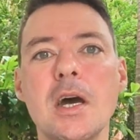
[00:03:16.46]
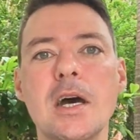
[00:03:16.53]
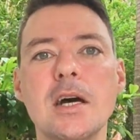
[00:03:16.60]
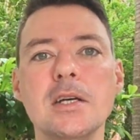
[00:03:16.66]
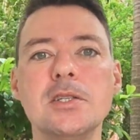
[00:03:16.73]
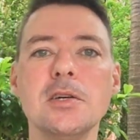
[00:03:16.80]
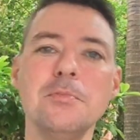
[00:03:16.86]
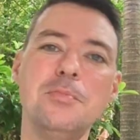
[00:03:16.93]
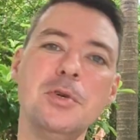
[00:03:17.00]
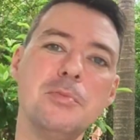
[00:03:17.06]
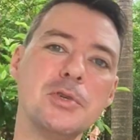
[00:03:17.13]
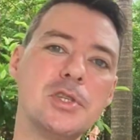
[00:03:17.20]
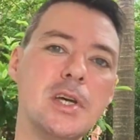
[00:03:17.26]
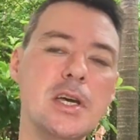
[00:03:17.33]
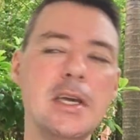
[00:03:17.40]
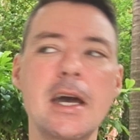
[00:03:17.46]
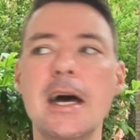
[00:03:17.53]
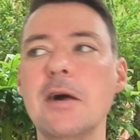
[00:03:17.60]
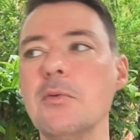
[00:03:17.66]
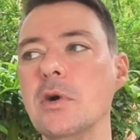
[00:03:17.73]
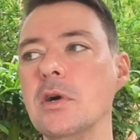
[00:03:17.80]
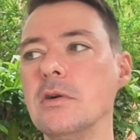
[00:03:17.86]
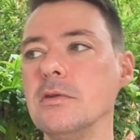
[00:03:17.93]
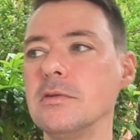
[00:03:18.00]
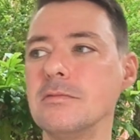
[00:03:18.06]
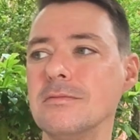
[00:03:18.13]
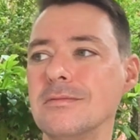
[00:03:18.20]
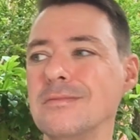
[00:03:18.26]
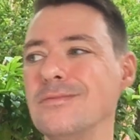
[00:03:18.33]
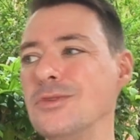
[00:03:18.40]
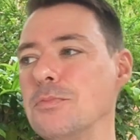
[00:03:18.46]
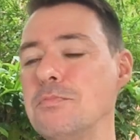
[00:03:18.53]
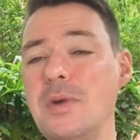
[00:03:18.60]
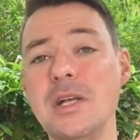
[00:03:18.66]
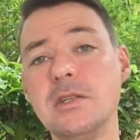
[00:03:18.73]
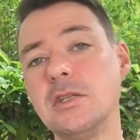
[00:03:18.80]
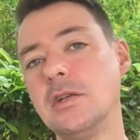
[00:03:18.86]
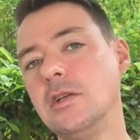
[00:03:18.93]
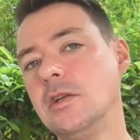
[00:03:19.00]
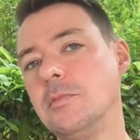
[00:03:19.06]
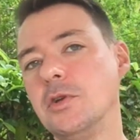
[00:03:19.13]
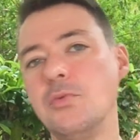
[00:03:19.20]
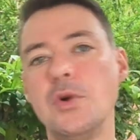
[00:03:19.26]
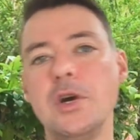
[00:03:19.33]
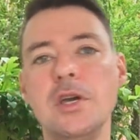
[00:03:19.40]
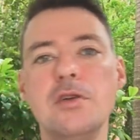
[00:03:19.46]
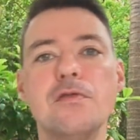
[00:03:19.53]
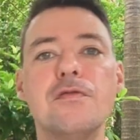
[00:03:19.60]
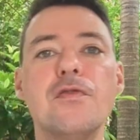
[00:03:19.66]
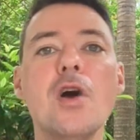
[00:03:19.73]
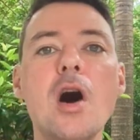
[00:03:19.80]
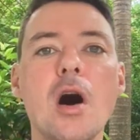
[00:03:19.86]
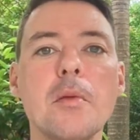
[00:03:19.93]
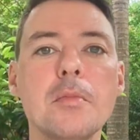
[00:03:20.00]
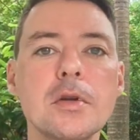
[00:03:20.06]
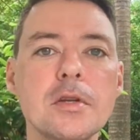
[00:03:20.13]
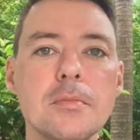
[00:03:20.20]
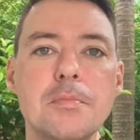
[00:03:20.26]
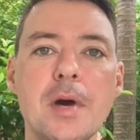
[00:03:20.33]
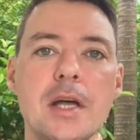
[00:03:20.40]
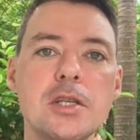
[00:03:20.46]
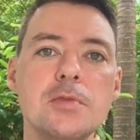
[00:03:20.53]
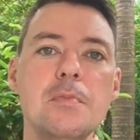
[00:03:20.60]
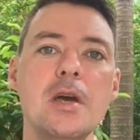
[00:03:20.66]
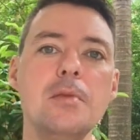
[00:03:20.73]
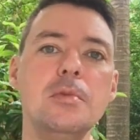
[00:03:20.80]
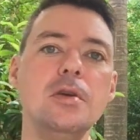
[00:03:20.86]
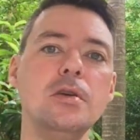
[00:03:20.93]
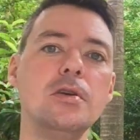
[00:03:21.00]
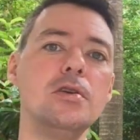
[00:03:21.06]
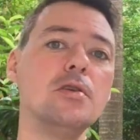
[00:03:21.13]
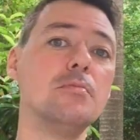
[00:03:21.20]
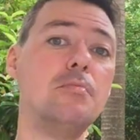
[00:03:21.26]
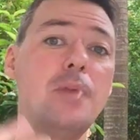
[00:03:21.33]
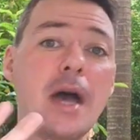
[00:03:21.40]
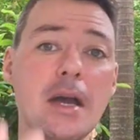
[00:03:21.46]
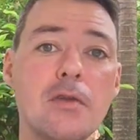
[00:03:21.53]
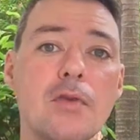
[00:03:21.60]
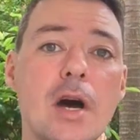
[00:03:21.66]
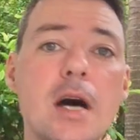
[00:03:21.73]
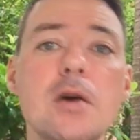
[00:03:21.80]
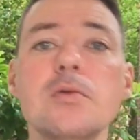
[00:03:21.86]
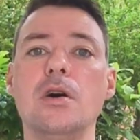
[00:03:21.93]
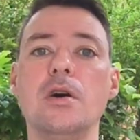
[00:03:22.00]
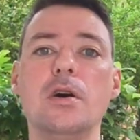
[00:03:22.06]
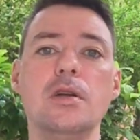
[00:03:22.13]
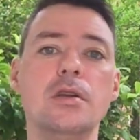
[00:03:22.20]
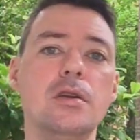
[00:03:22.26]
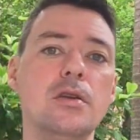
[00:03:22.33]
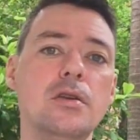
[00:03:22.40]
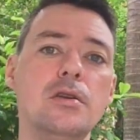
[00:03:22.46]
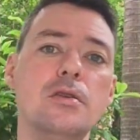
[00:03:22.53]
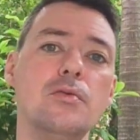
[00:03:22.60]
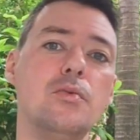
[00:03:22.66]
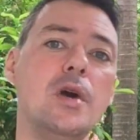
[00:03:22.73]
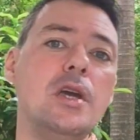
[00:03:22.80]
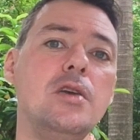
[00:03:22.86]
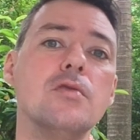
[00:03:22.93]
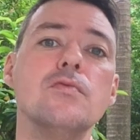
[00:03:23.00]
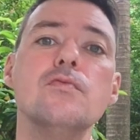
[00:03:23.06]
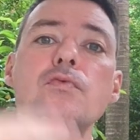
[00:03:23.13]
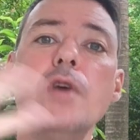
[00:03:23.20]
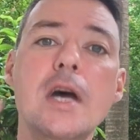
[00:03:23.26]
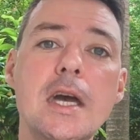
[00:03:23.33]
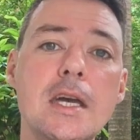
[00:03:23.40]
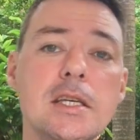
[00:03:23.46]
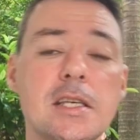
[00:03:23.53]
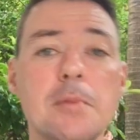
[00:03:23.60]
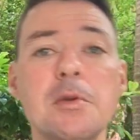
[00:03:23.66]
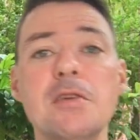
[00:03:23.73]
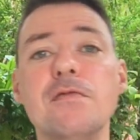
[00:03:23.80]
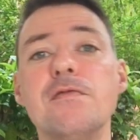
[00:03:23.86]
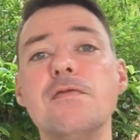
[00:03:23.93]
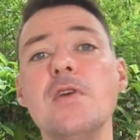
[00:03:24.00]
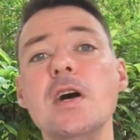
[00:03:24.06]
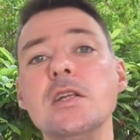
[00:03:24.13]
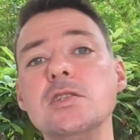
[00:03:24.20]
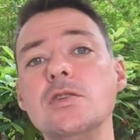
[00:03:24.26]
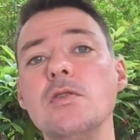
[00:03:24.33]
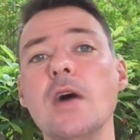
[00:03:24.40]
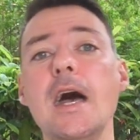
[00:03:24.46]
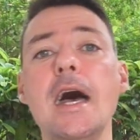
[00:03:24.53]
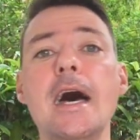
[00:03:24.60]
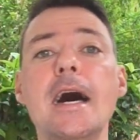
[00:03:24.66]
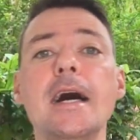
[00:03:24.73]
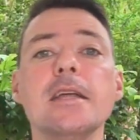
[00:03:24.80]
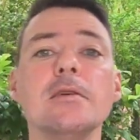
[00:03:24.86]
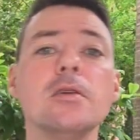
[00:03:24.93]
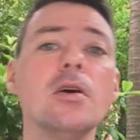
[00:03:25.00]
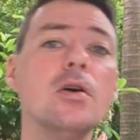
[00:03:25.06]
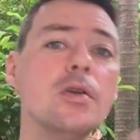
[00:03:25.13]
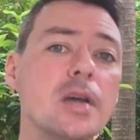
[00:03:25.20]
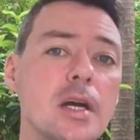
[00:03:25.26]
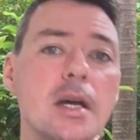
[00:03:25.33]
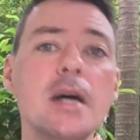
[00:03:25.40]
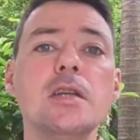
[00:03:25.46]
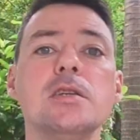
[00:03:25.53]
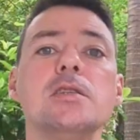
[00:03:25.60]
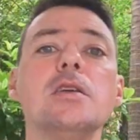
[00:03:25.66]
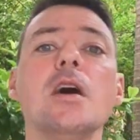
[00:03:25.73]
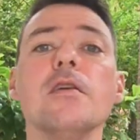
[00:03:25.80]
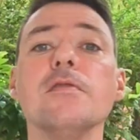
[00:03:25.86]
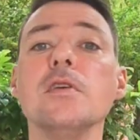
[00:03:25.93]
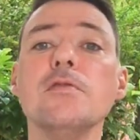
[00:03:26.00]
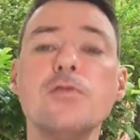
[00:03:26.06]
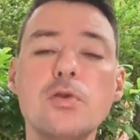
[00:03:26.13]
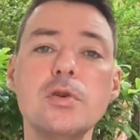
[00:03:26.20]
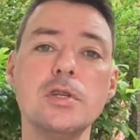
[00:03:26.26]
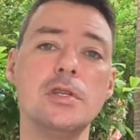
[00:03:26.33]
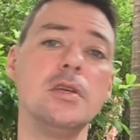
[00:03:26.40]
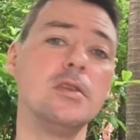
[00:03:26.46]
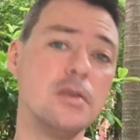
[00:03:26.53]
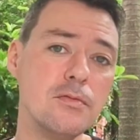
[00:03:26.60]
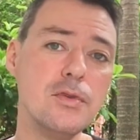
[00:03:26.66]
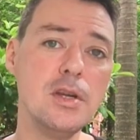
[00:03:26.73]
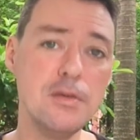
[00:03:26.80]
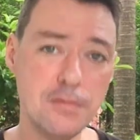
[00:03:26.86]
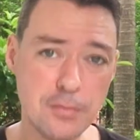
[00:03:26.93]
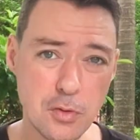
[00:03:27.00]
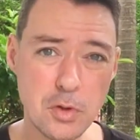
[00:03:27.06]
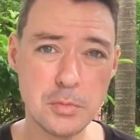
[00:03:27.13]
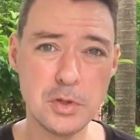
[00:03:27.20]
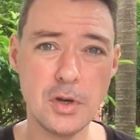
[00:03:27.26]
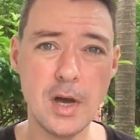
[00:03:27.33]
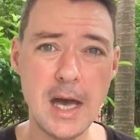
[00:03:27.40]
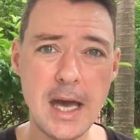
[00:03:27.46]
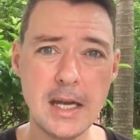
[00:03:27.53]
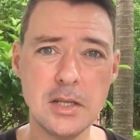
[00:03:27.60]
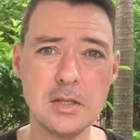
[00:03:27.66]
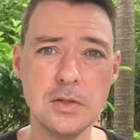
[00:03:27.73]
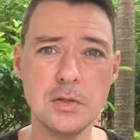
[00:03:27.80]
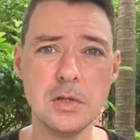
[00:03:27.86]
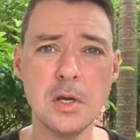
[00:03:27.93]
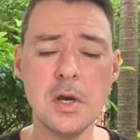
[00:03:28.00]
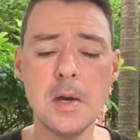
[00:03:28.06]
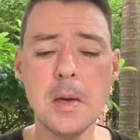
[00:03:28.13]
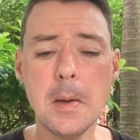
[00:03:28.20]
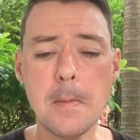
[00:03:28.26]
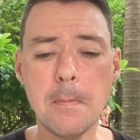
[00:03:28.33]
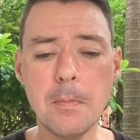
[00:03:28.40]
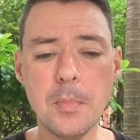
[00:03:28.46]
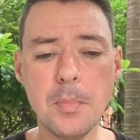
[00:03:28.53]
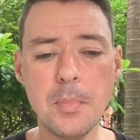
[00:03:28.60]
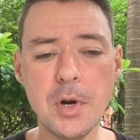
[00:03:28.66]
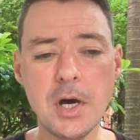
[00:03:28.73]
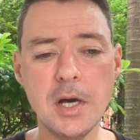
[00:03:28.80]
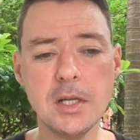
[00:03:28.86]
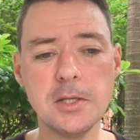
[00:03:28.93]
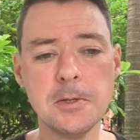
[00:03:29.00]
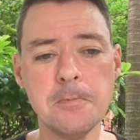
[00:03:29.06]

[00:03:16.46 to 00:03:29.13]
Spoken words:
Some people say, yeah, well, depends a little bit where you're from. It depends maybe on your background, on the way you're raised, how many friends you had, and all that kind of stuff. And of course, it really forms your attitude, but